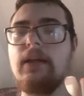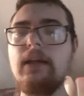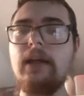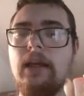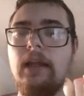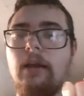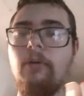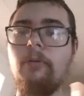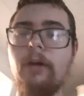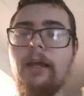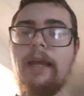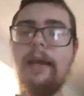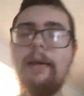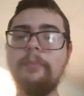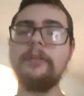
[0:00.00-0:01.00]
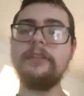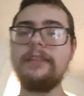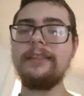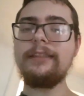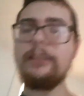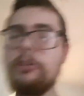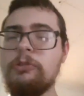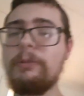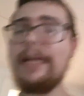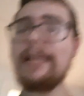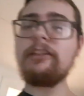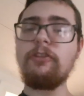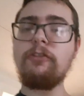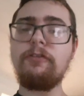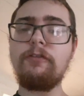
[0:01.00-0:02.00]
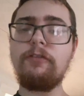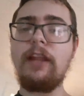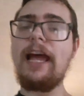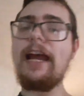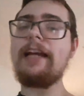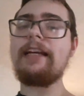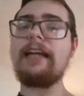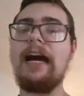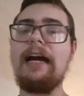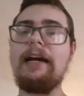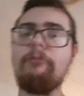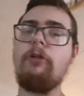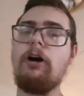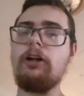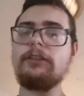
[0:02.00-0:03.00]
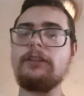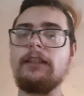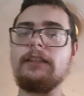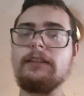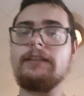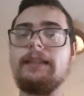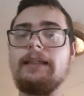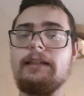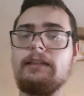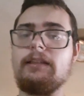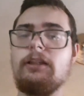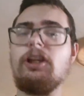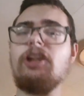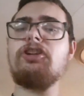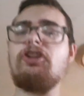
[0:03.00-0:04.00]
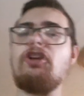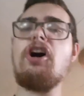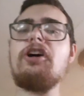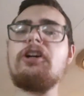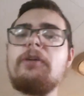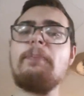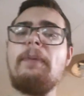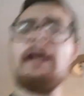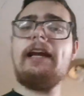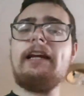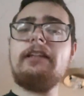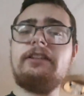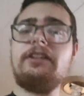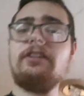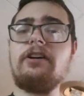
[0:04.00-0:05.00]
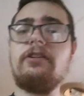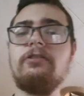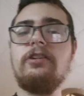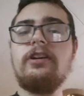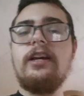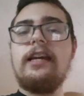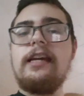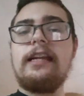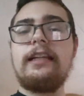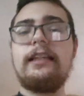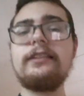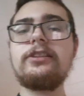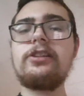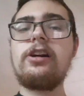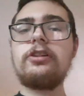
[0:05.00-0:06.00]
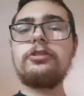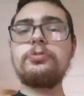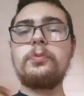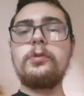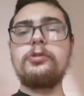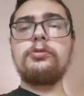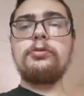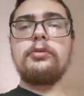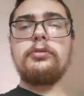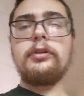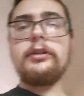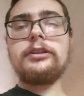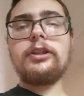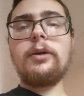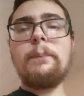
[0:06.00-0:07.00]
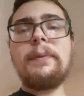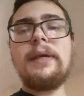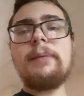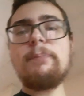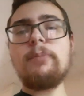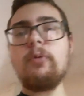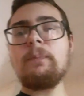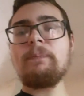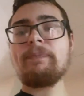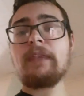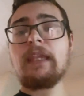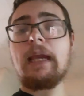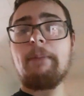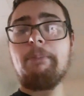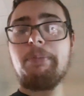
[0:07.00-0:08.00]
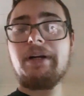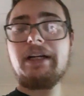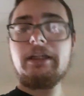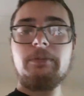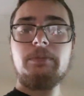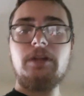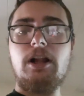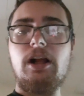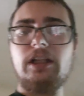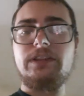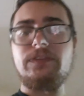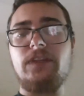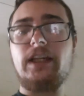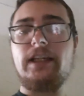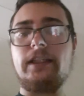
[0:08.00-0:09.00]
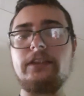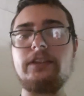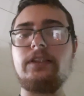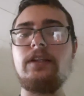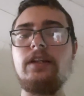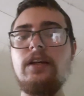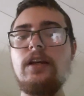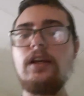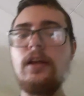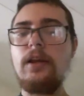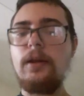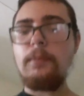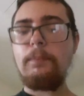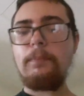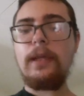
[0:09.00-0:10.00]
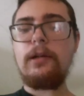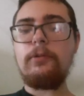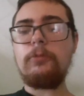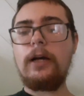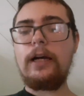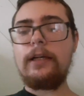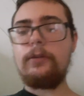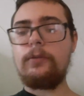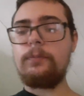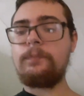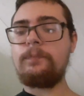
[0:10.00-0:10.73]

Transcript: And what happens is this Randall Flagg guy walks on the scene, the Dark Man, you know, and he starts recruiting some people and bringing them to Las Vegas. Meanwhile,